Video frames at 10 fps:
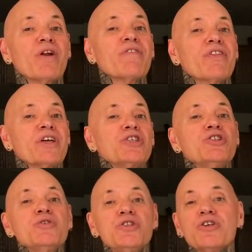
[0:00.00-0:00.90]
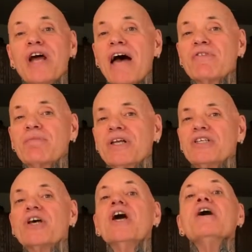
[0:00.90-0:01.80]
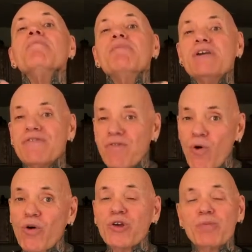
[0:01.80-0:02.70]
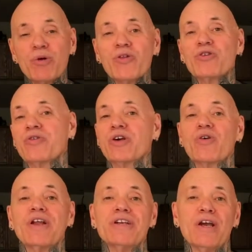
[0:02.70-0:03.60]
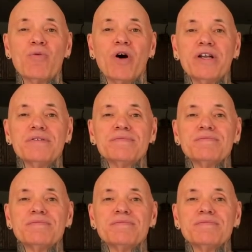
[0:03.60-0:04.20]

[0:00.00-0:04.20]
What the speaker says: of the things you should have in place before you pull the trigger on day one.